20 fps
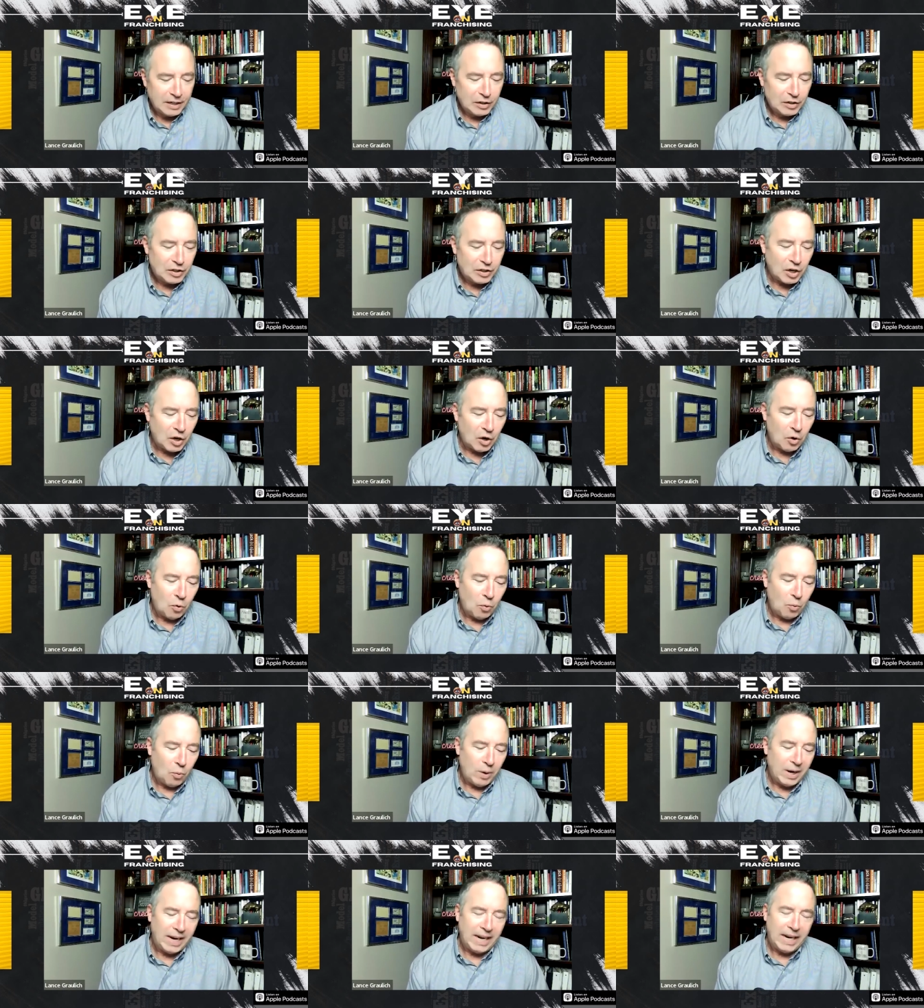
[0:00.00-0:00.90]
So
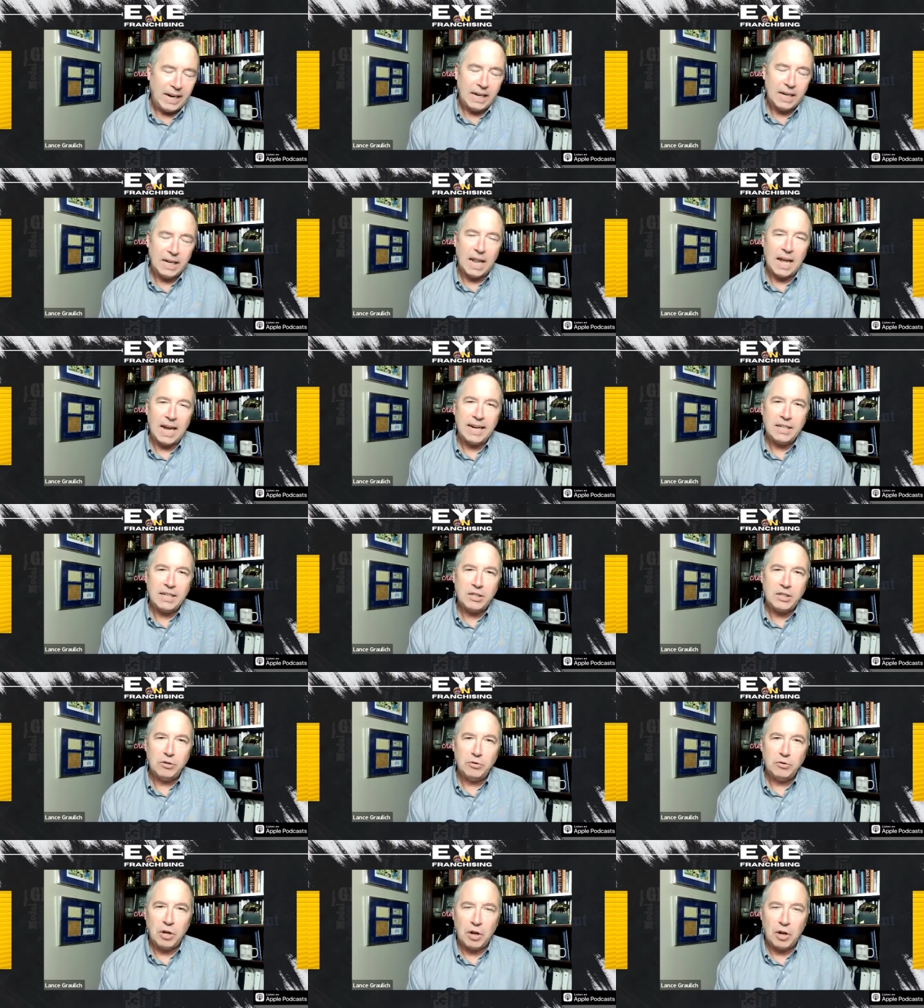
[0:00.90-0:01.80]
we like
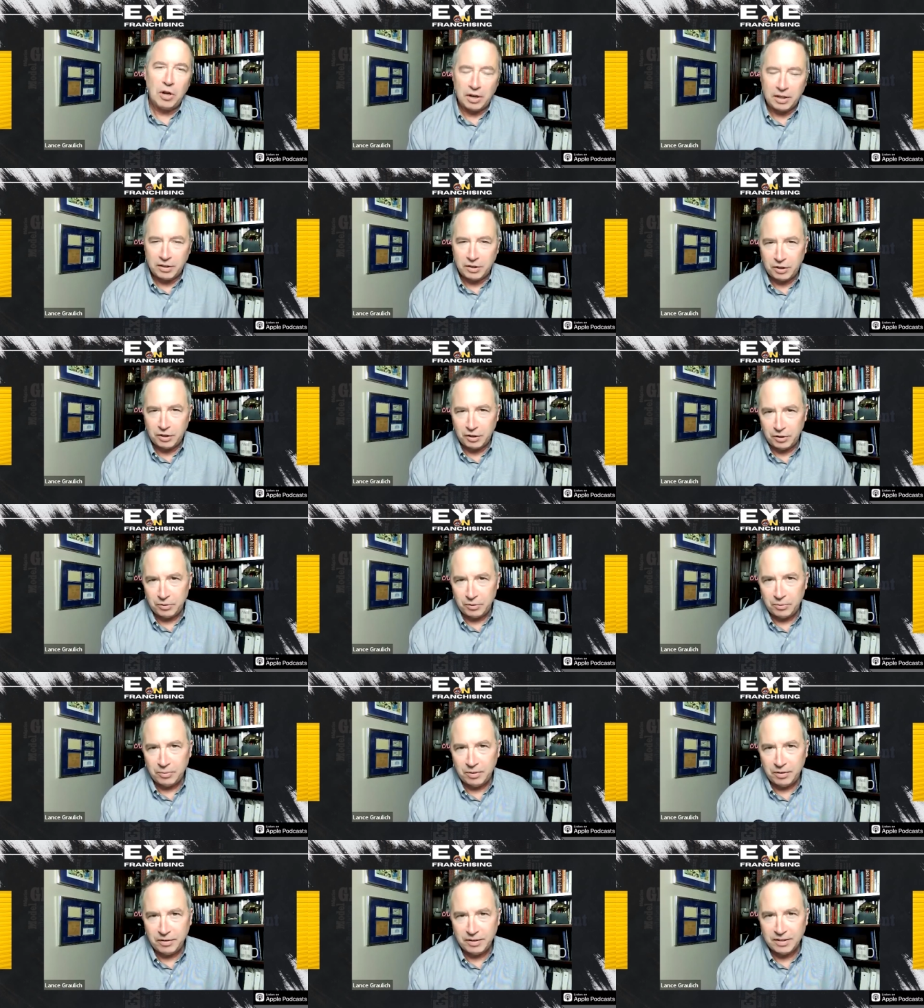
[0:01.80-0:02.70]
to talk
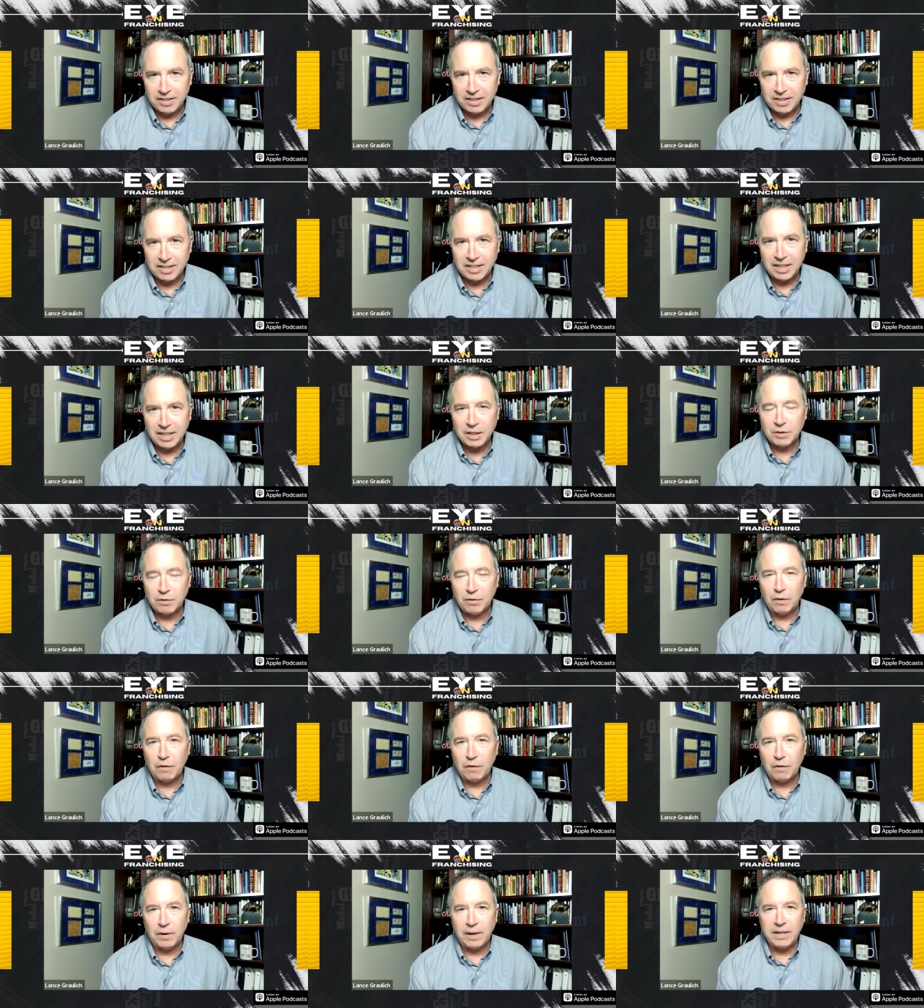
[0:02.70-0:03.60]
to
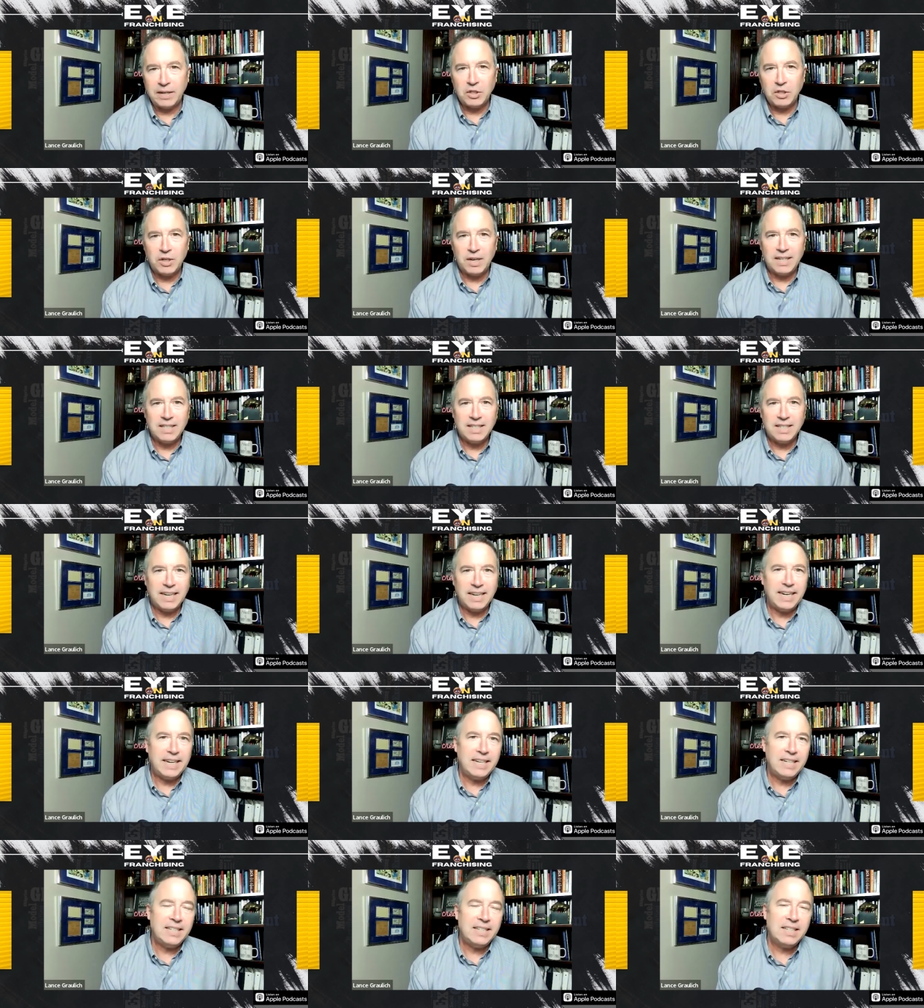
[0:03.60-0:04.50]
successful
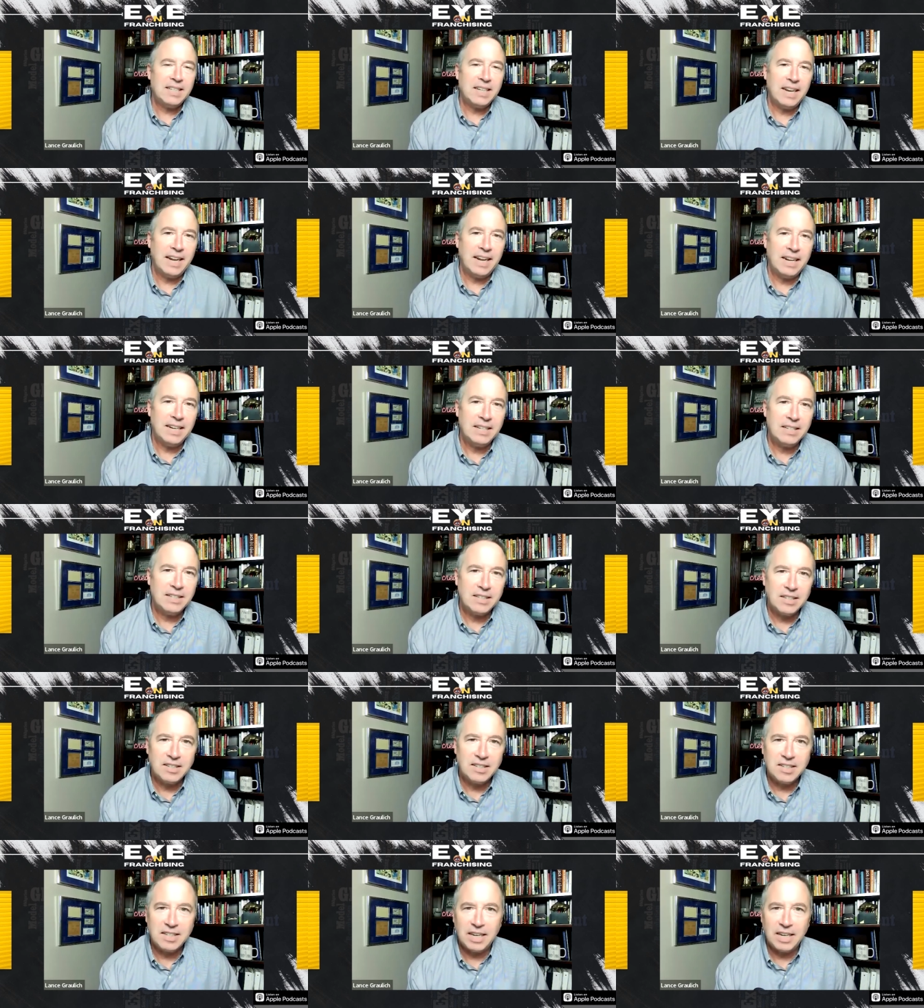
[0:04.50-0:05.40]
franchisees and
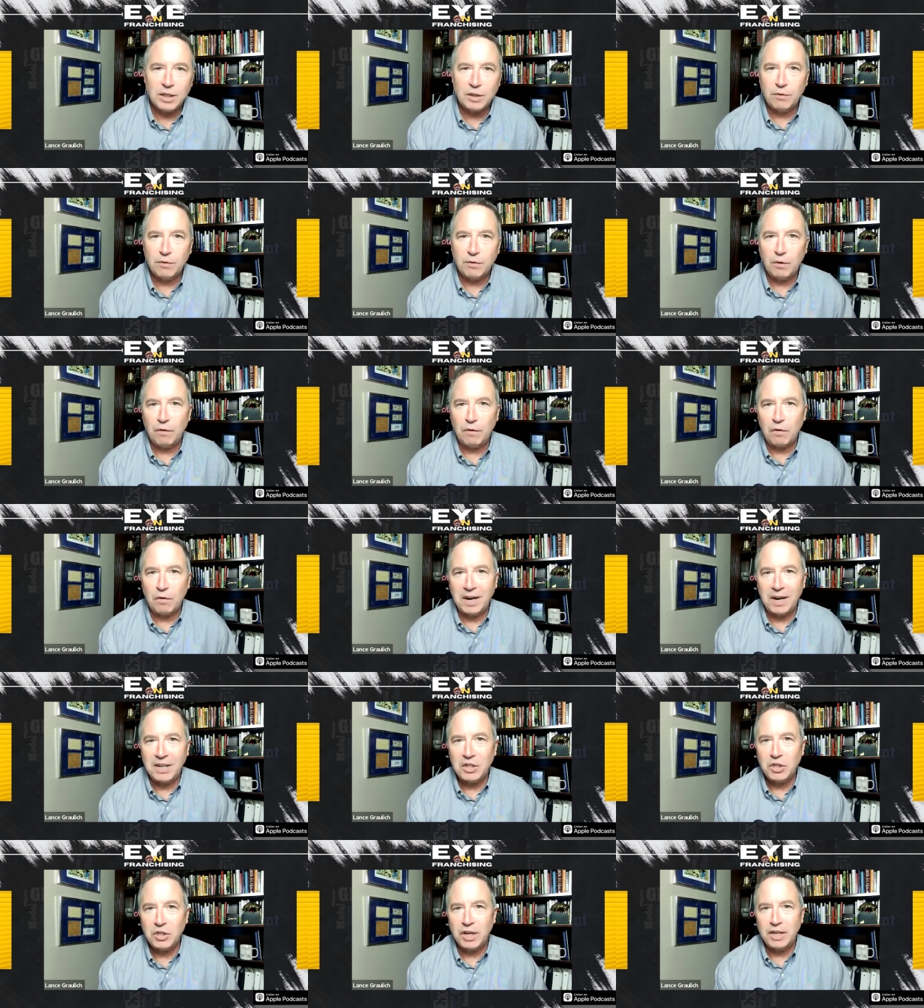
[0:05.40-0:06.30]
successful
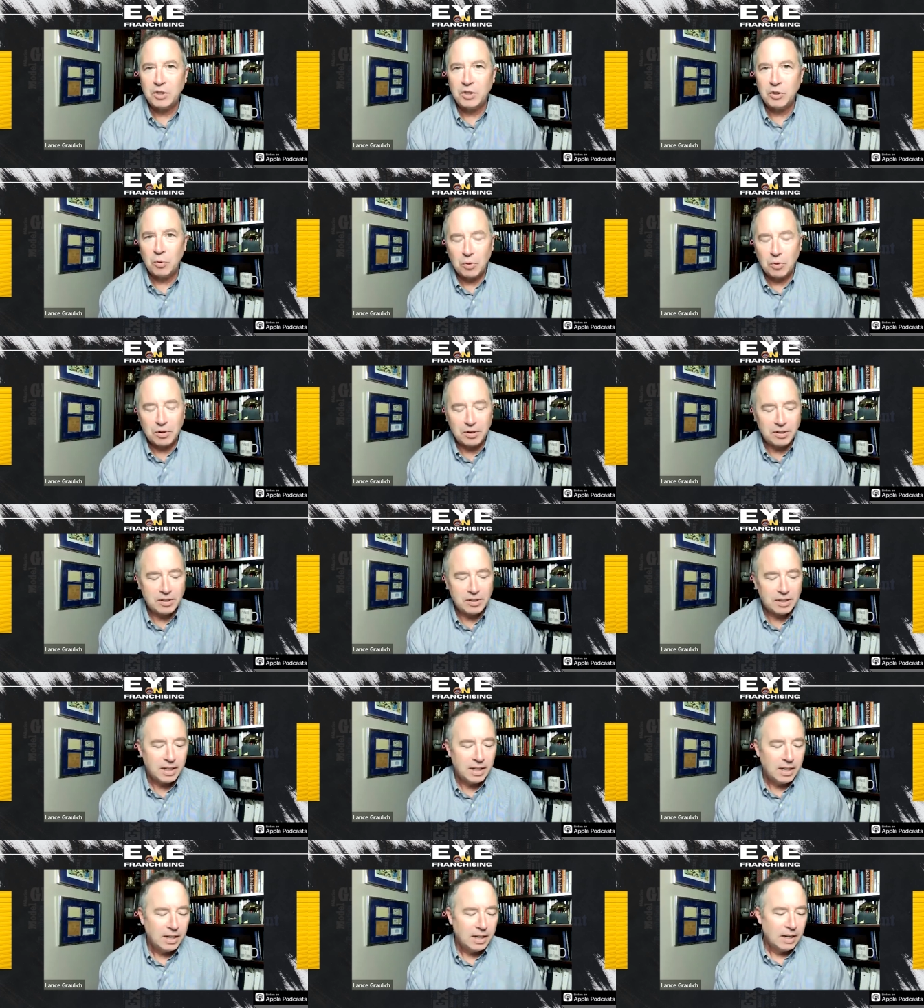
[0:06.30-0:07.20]
franchisors.
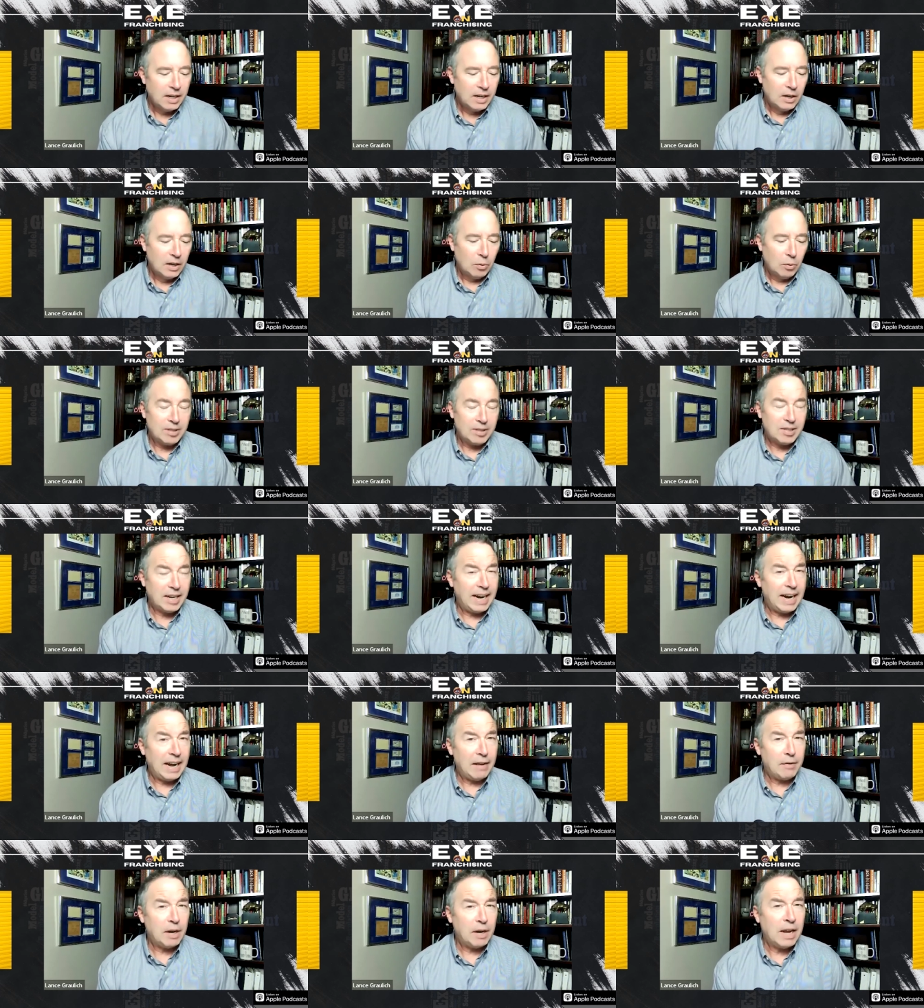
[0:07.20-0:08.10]
Well, today
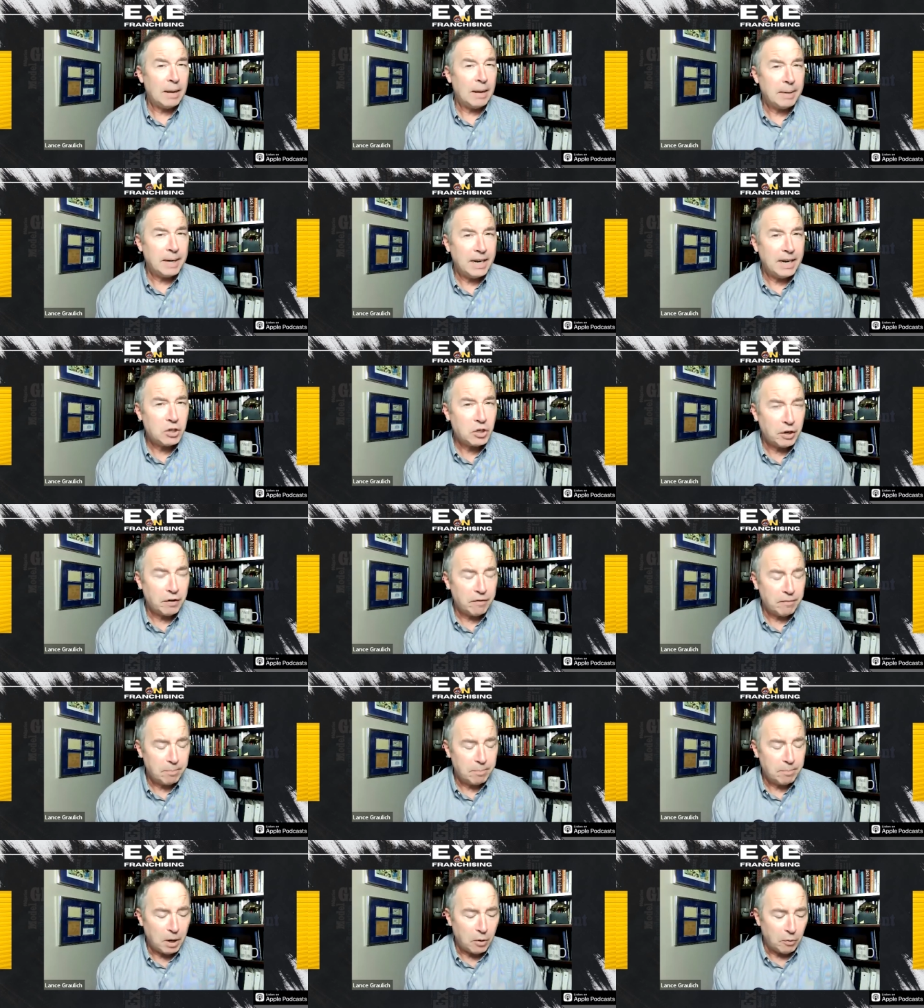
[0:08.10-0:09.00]
I have a combination
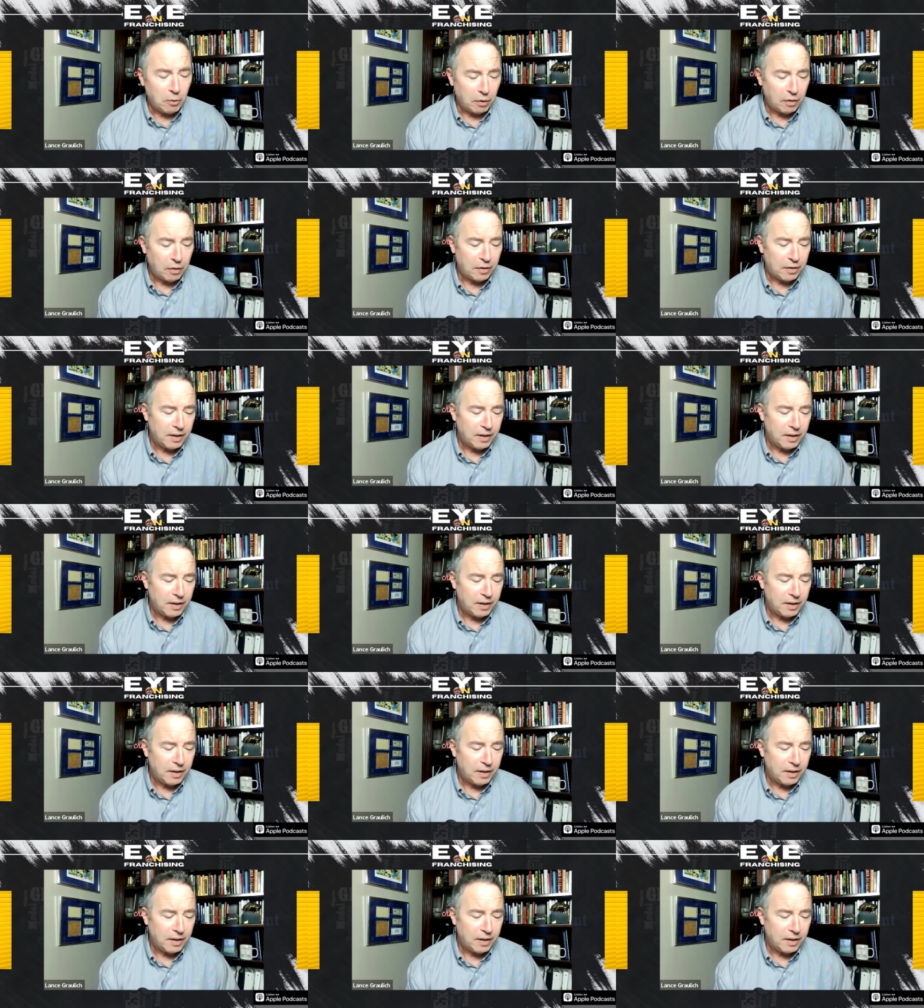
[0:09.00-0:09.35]
of both.